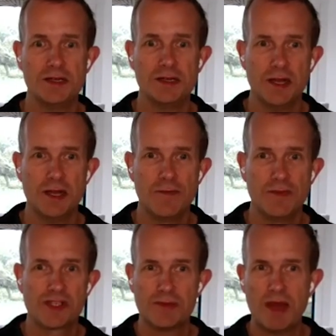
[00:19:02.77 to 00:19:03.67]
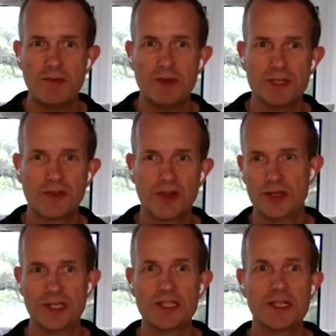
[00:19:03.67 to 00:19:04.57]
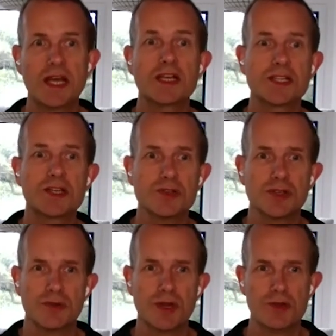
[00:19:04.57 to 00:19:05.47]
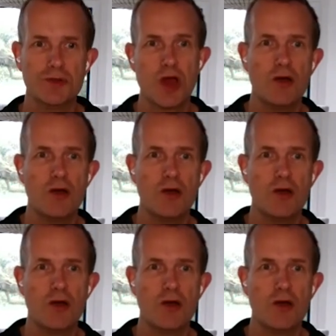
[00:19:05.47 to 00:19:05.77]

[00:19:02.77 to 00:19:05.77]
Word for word: indeed some element of consistent execution, right?